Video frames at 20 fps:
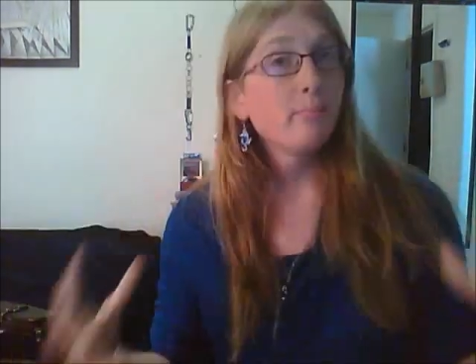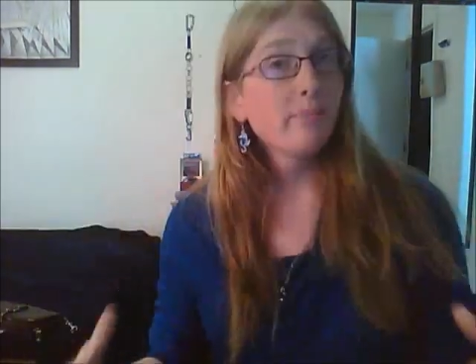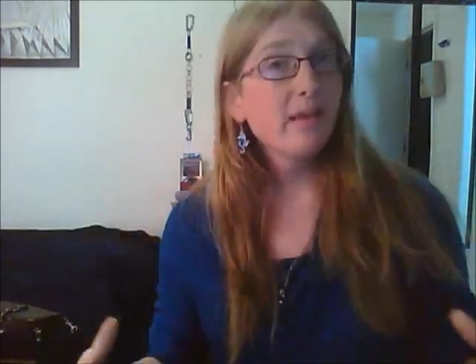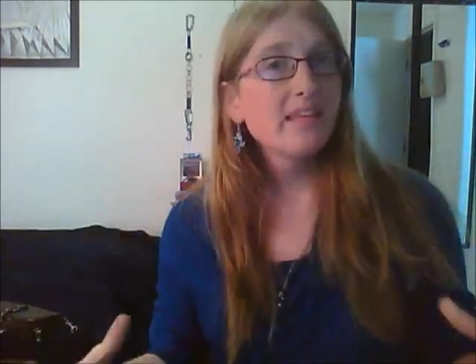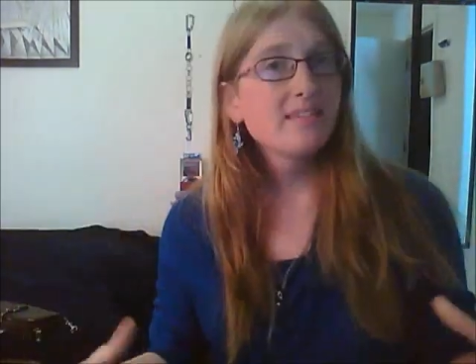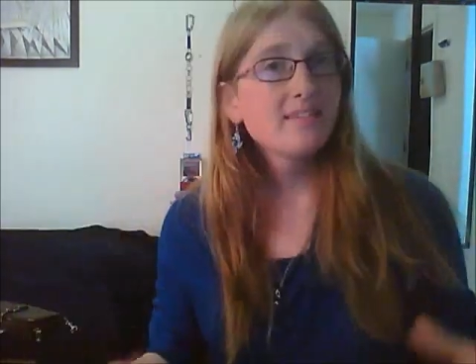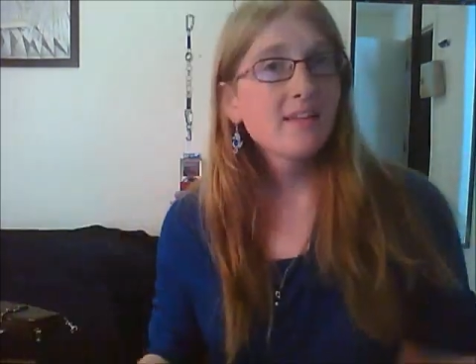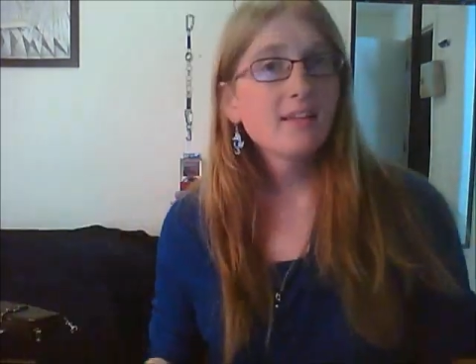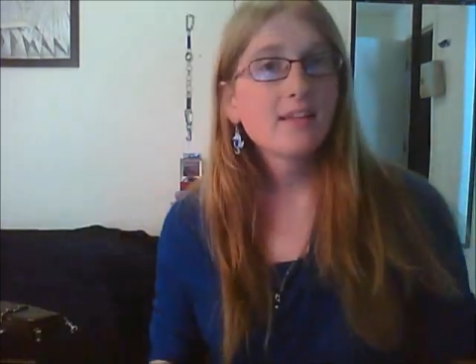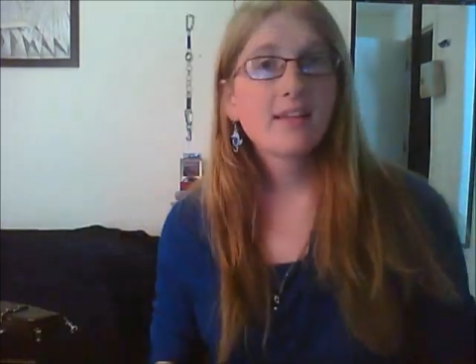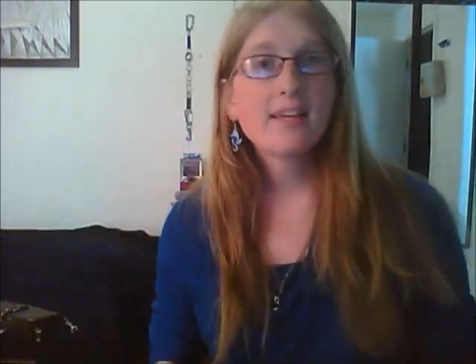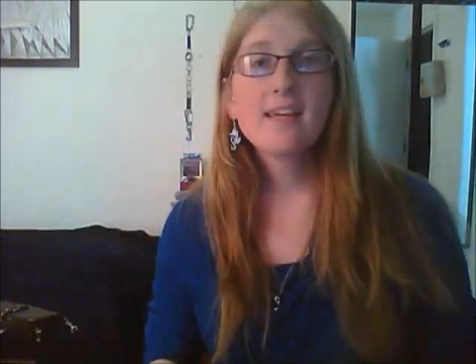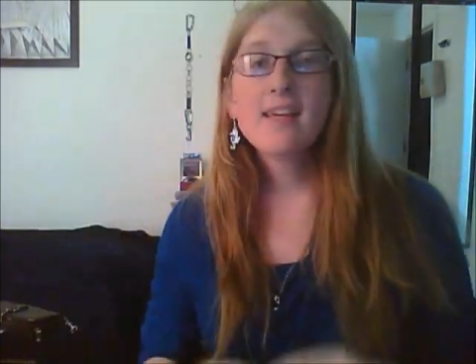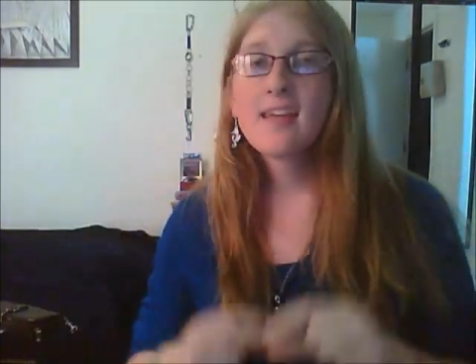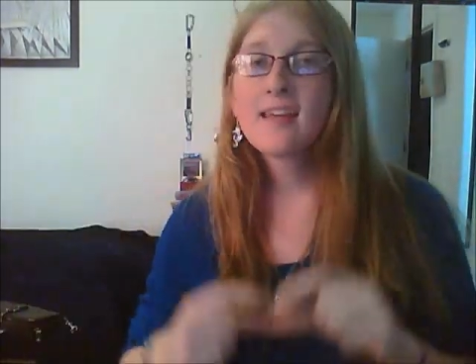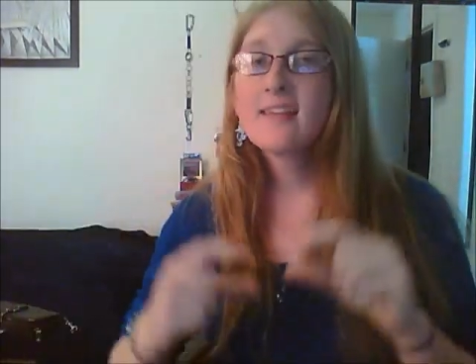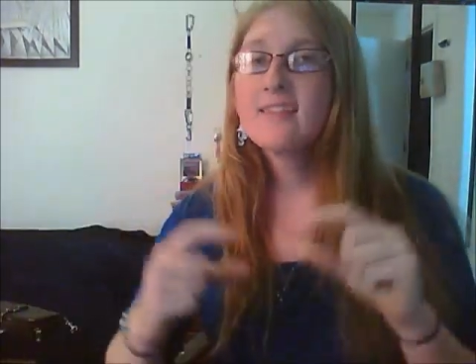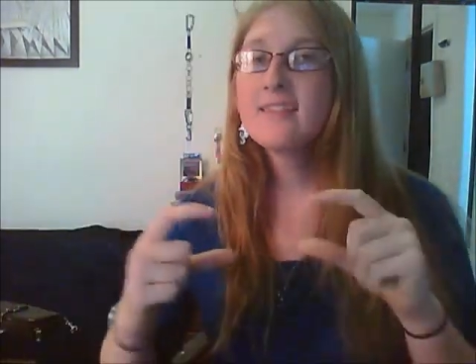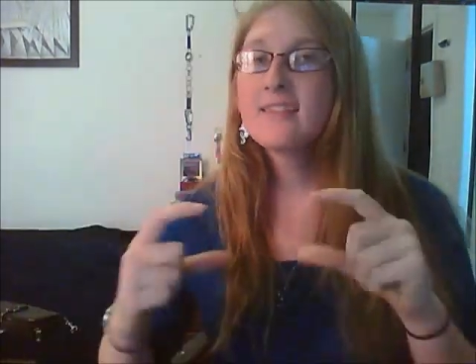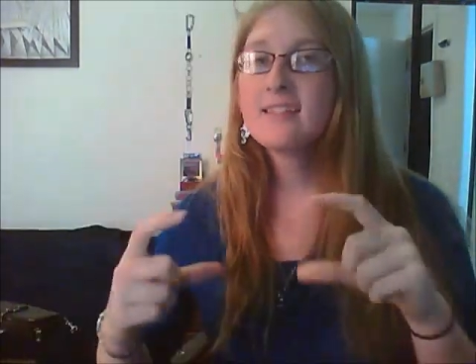Basically,
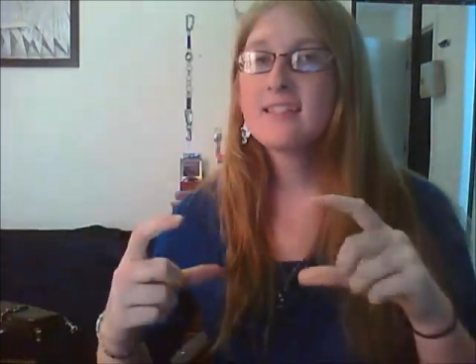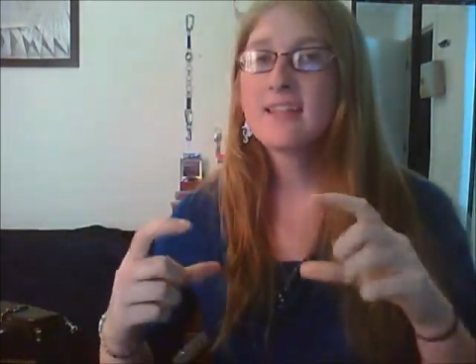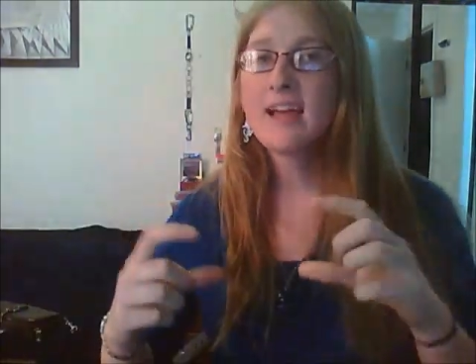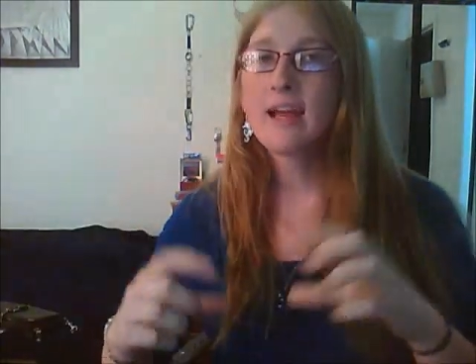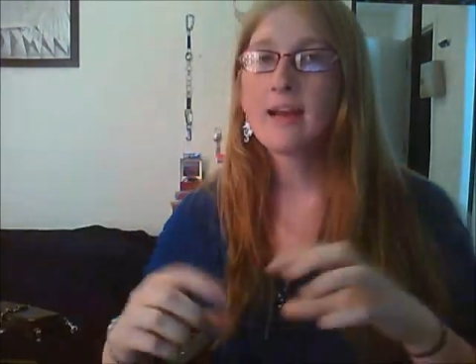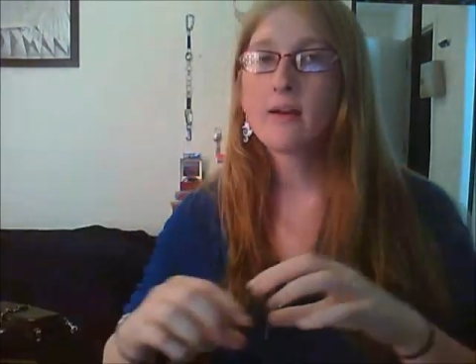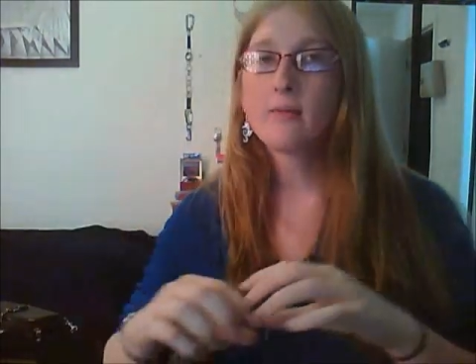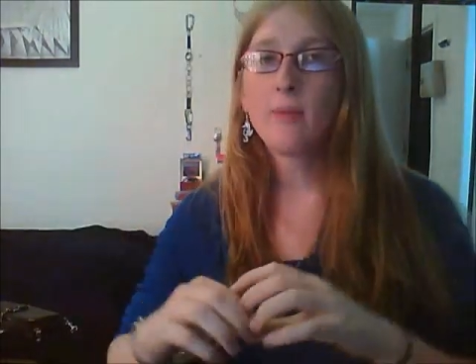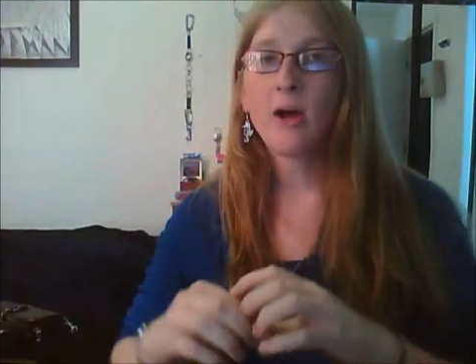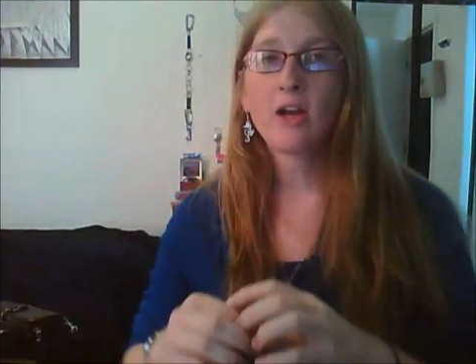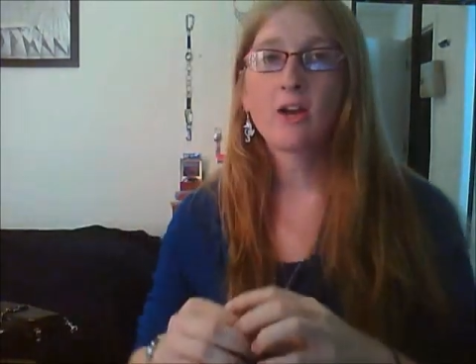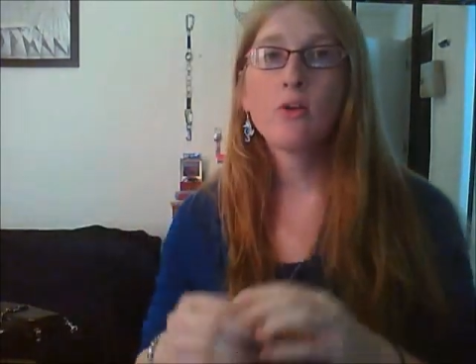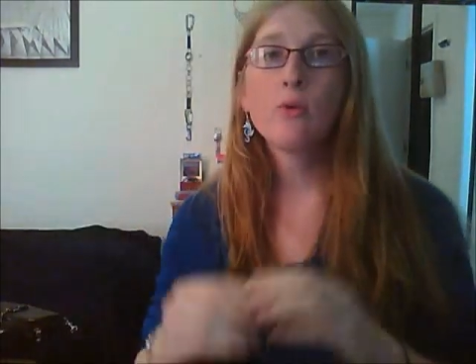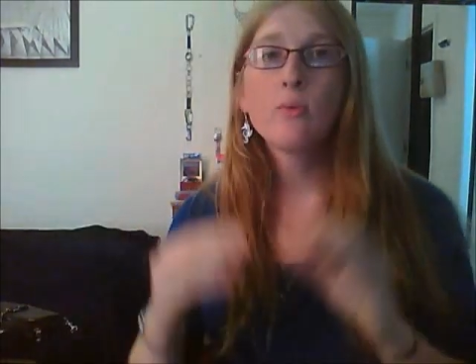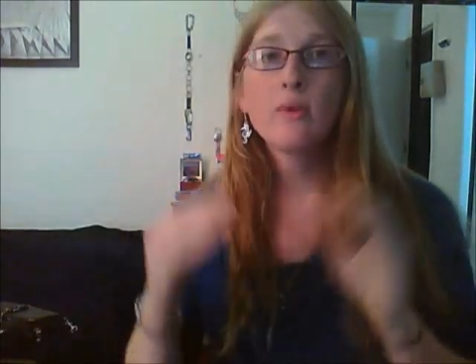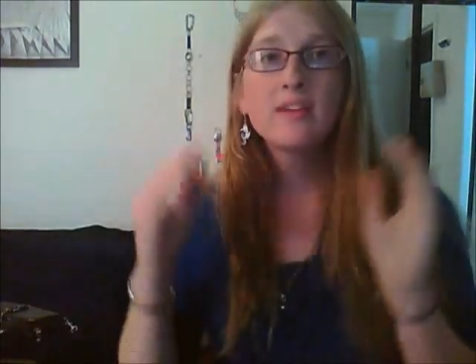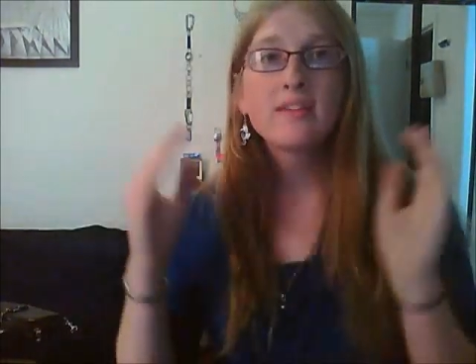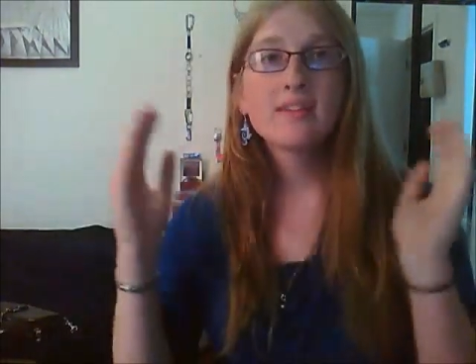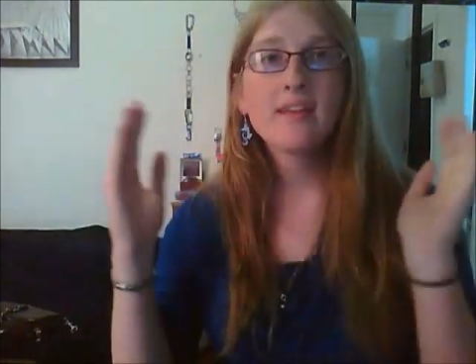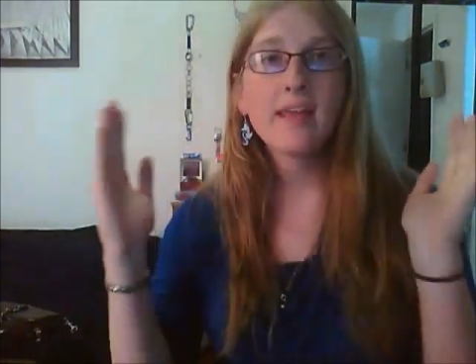his entire model
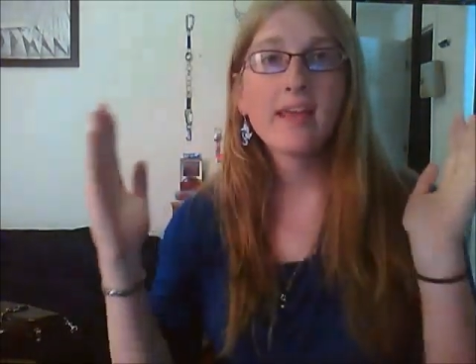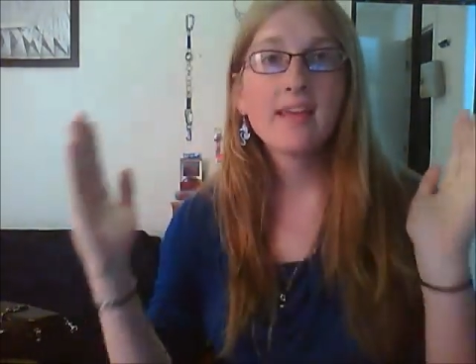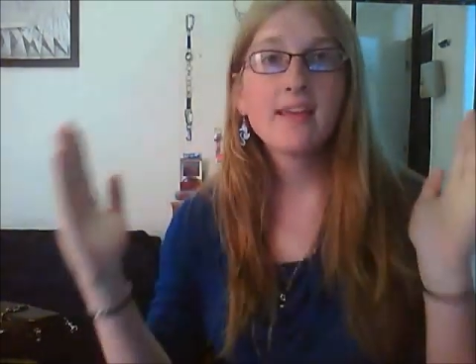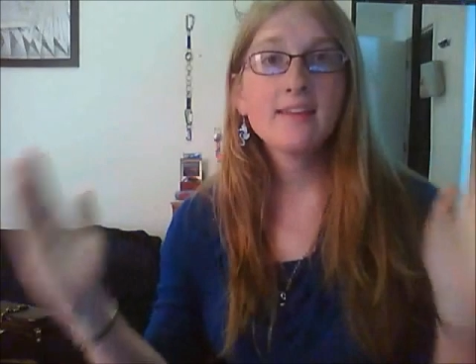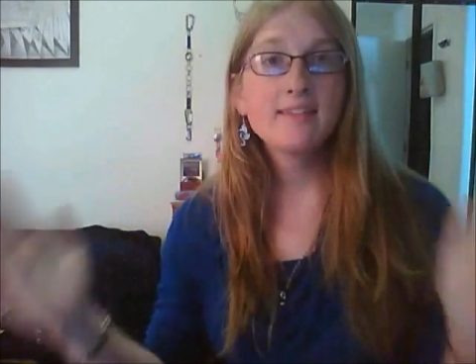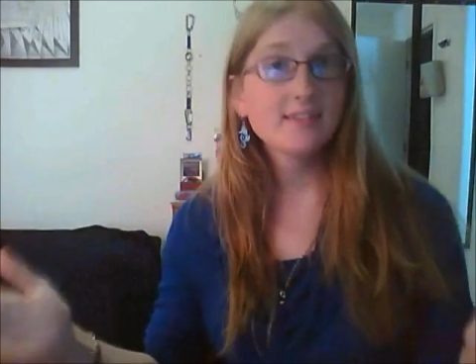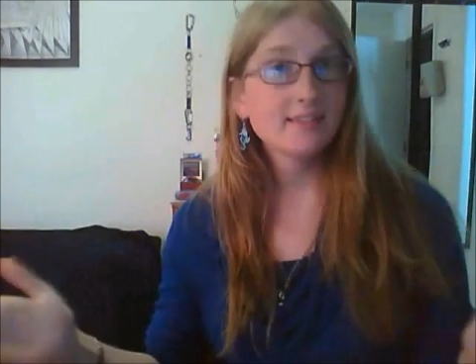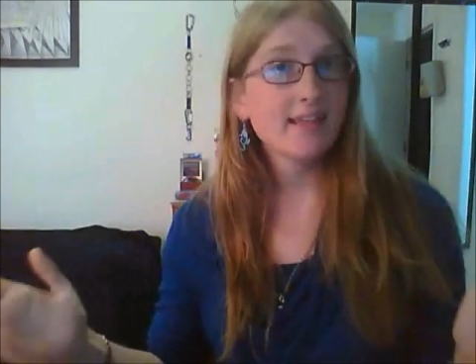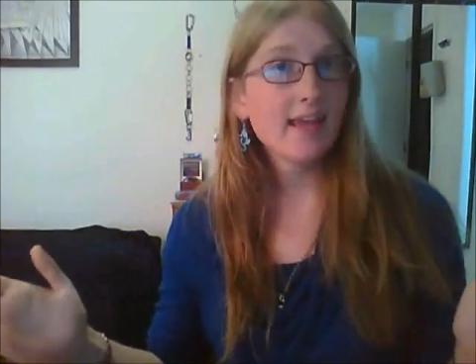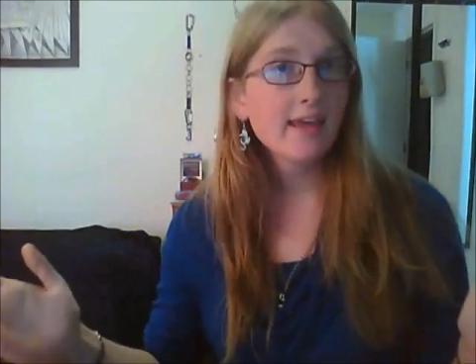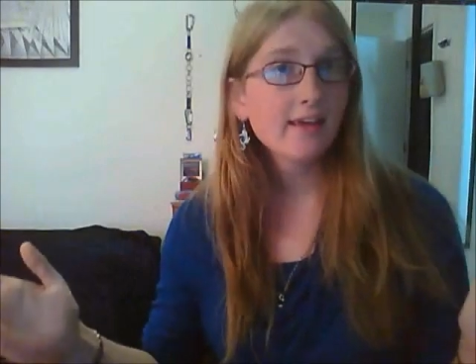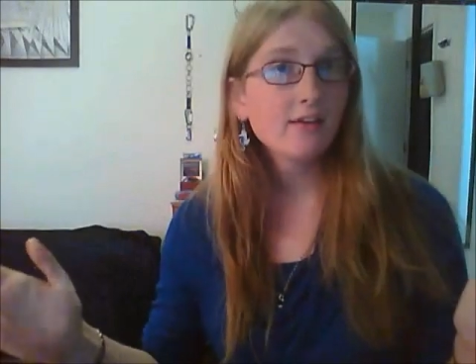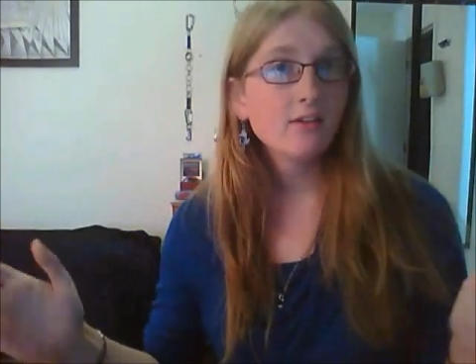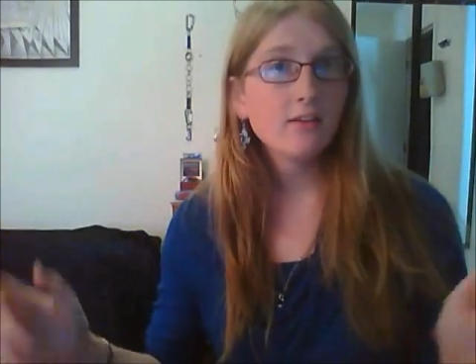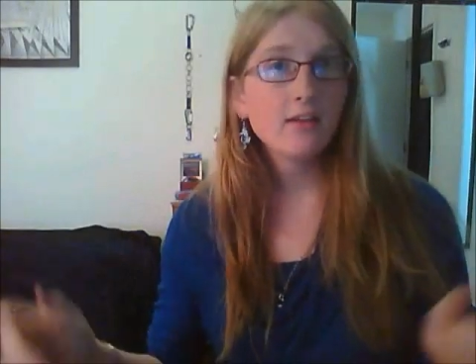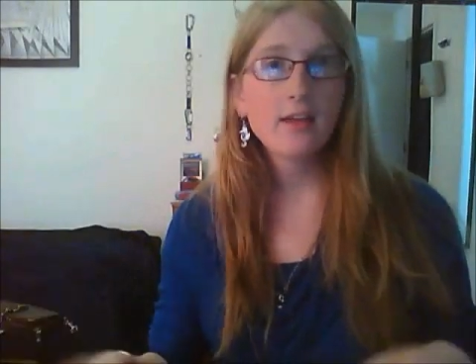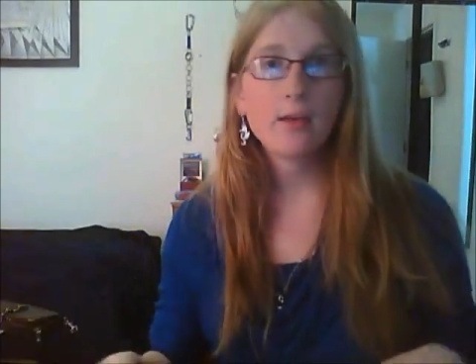was a scale.